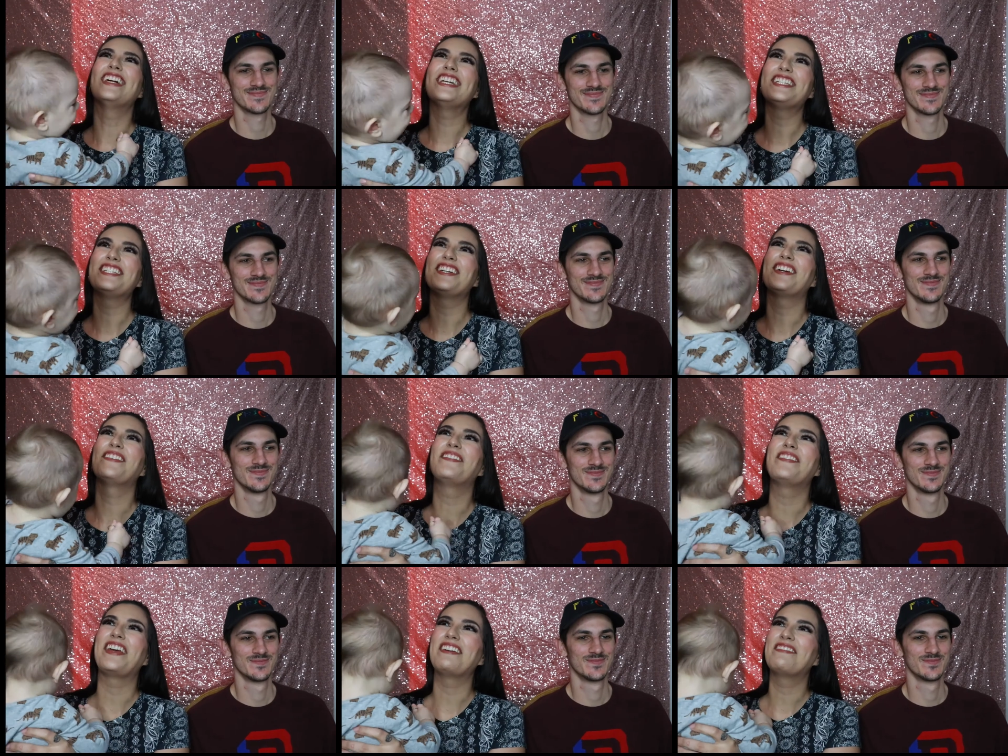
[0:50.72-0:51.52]
Speaker 1: is your
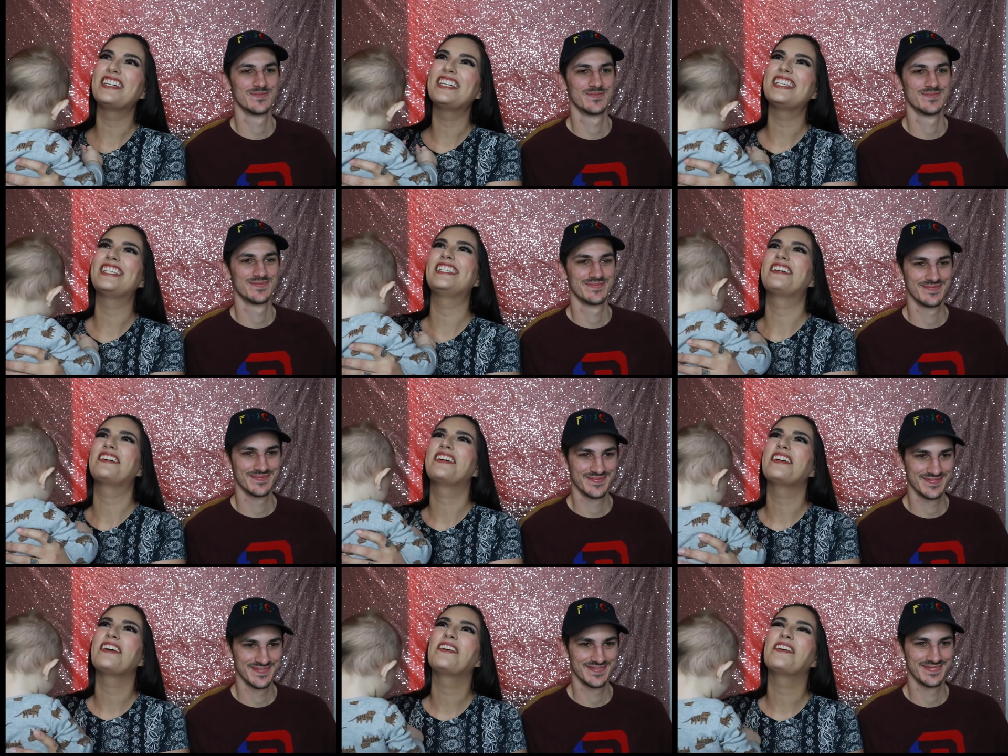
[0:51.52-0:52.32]
favorite
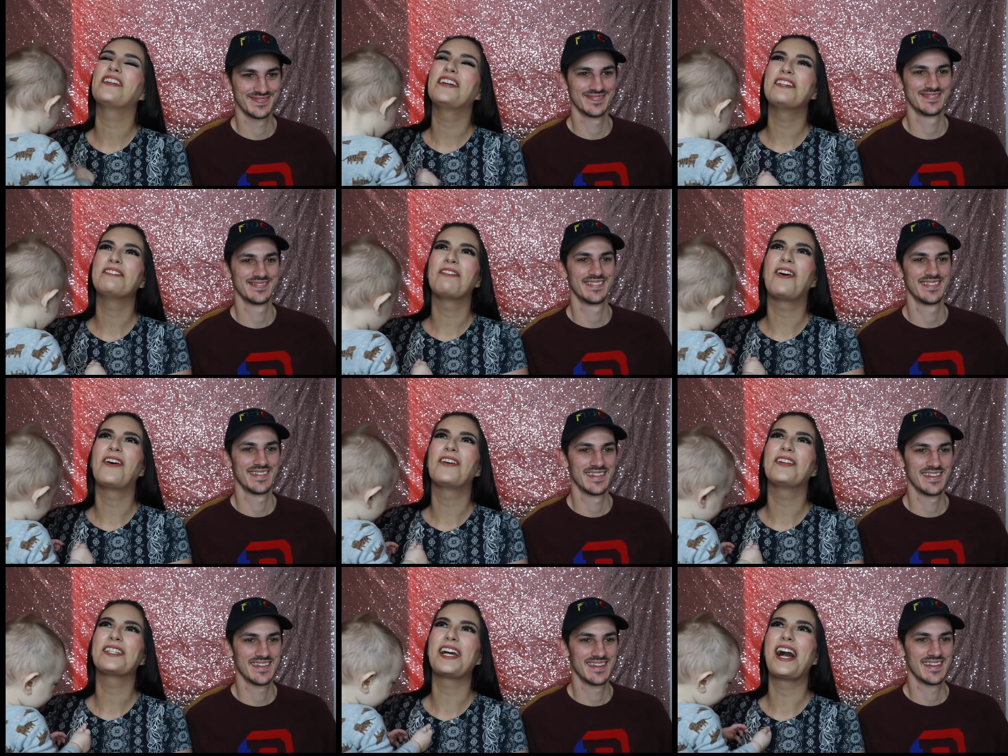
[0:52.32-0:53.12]
cereal of
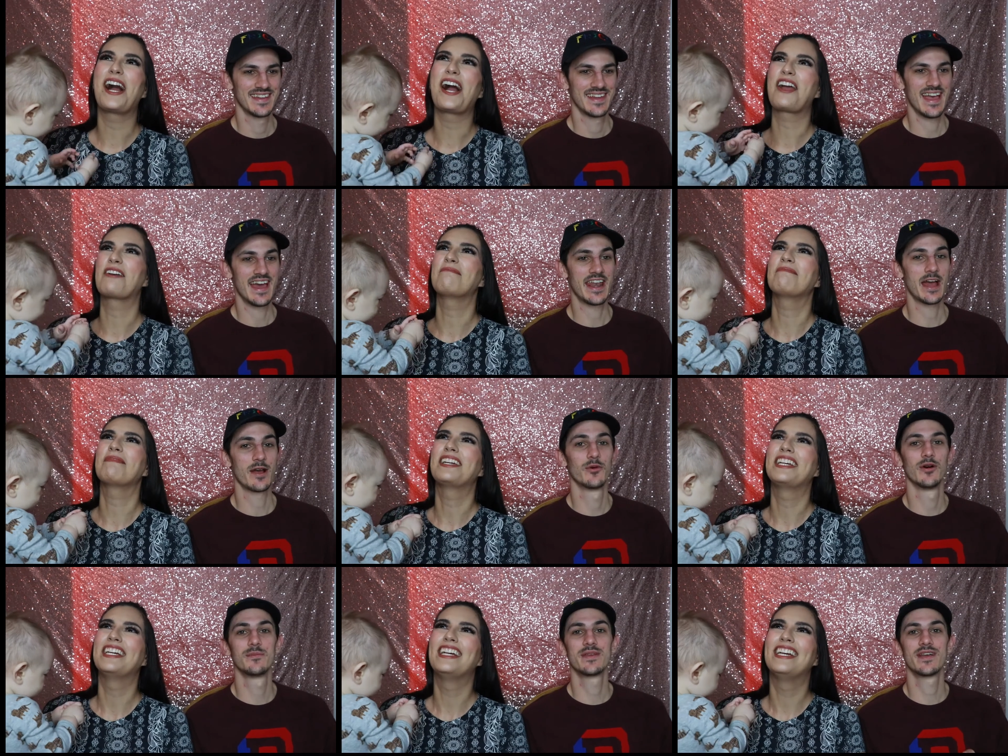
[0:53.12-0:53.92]
all time? And
Speaker 2: I
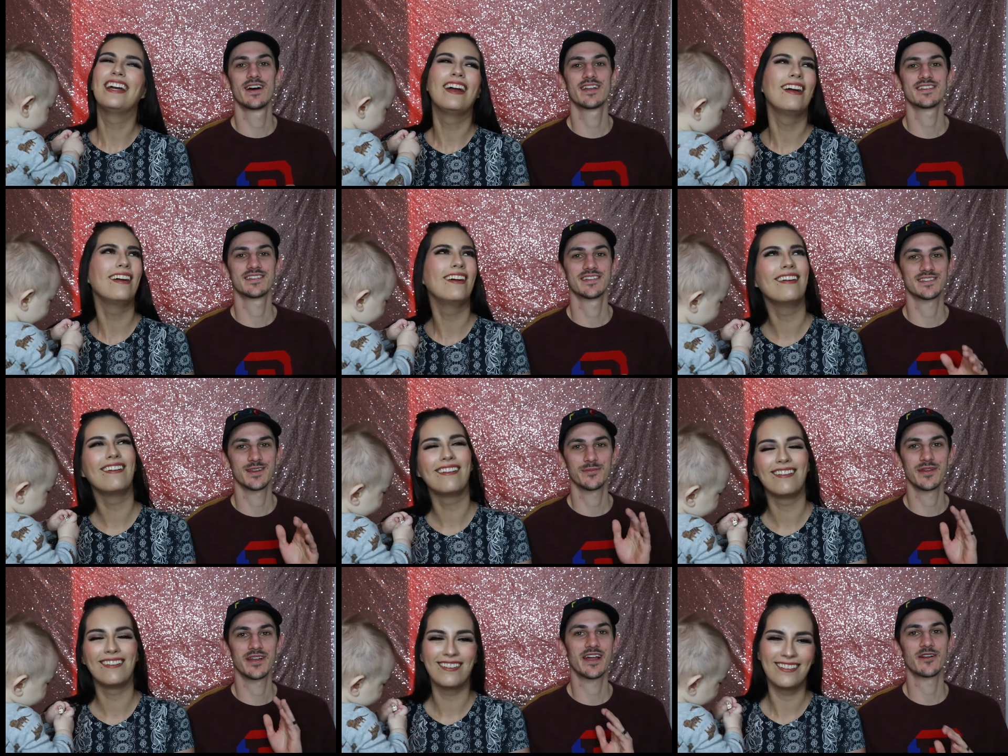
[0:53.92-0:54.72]
will be honest, it's
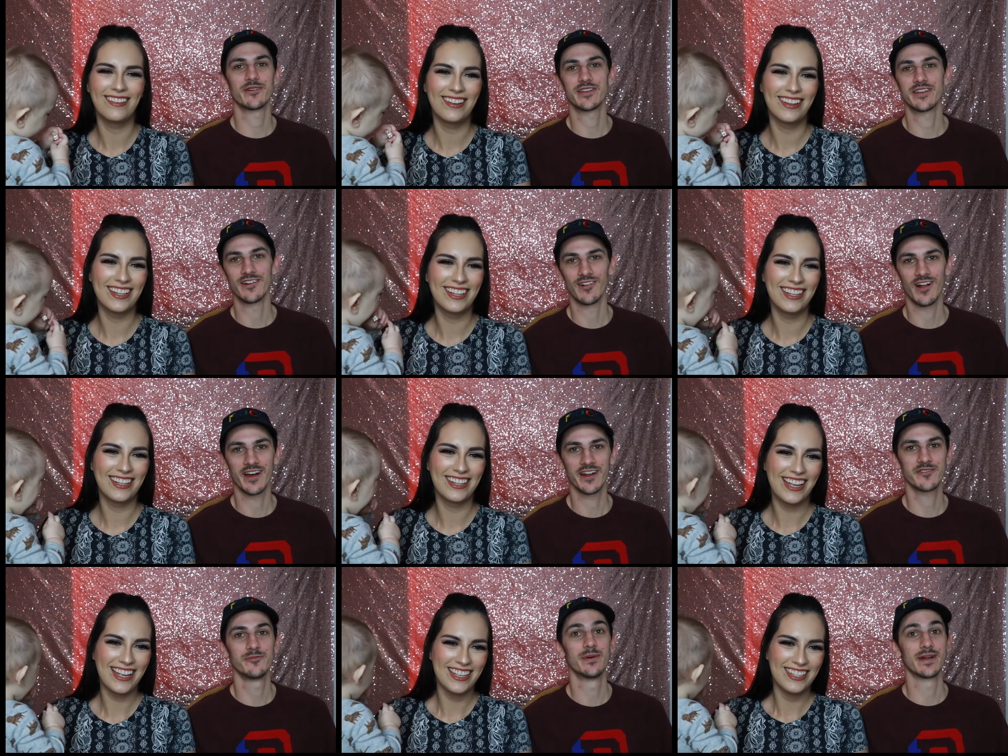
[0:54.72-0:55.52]
something I don't eat a
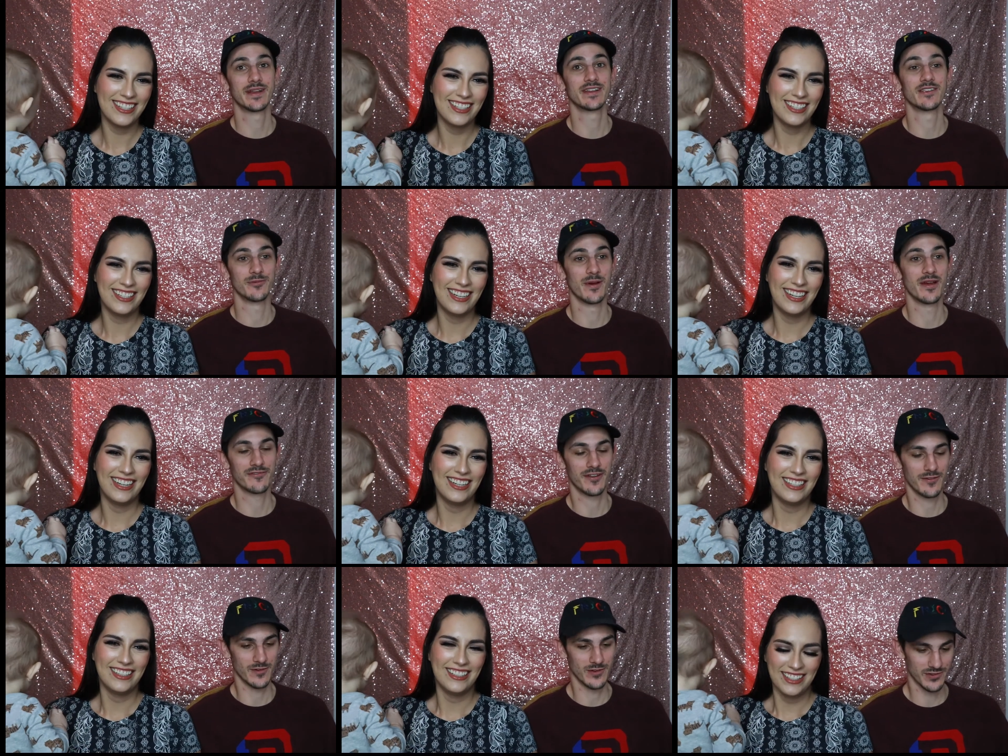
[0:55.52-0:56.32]
lot of, but it is my
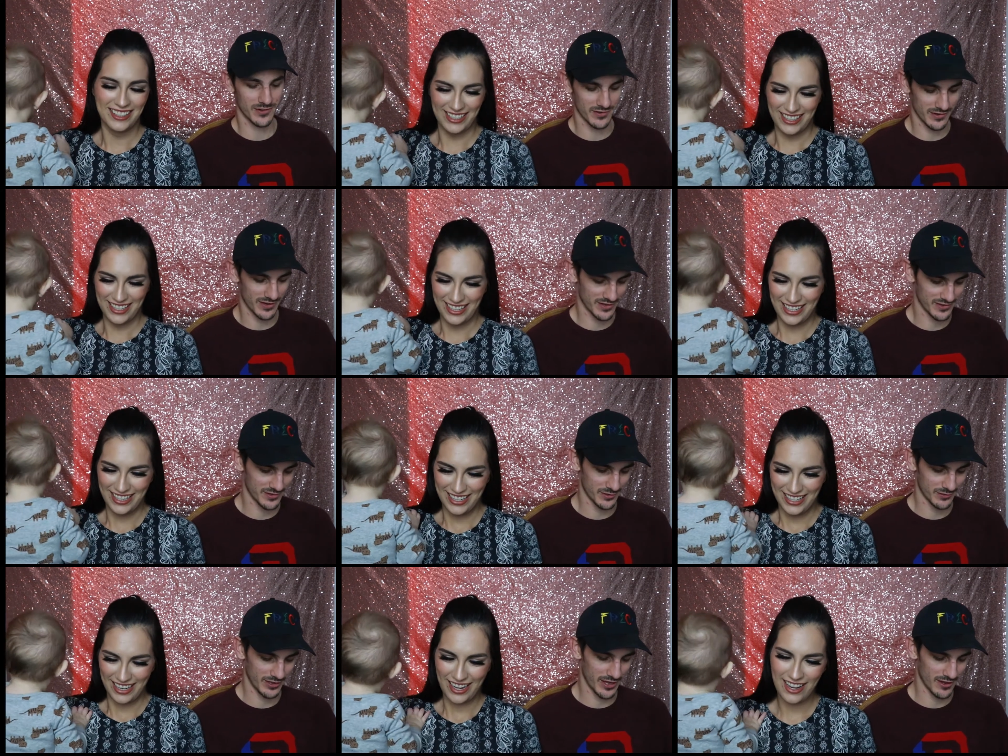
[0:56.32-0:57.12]
favorite cereal. I just
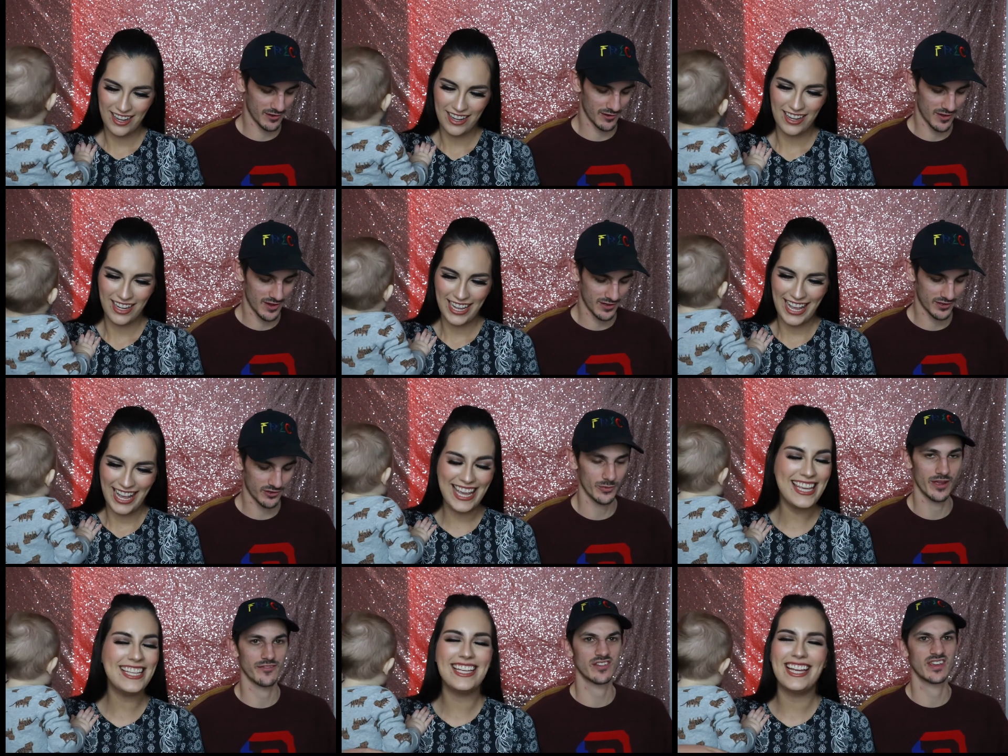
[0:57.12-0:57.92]
don't eat it
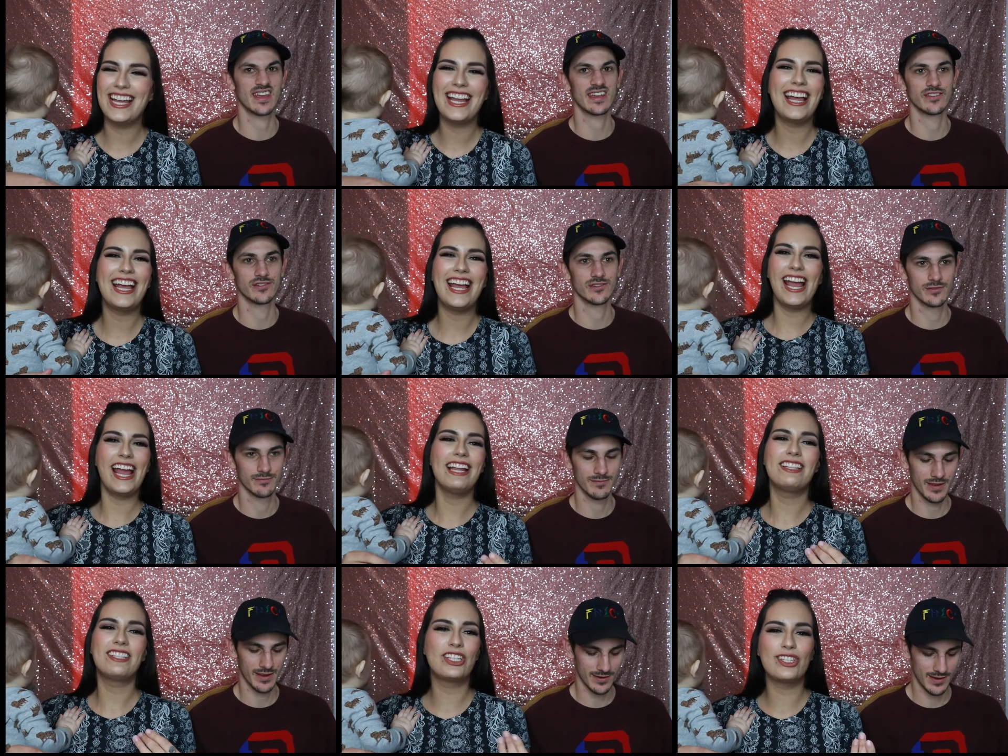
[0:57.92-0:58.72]
because we have
Speaker 1: kids.
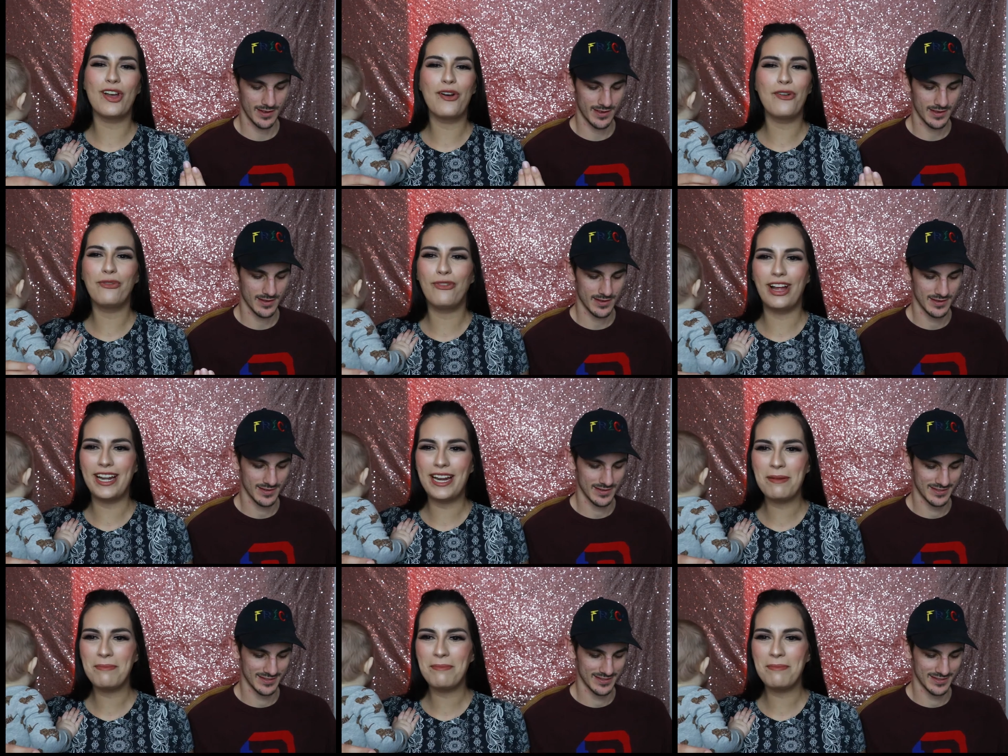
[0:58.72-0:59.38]
It's so funny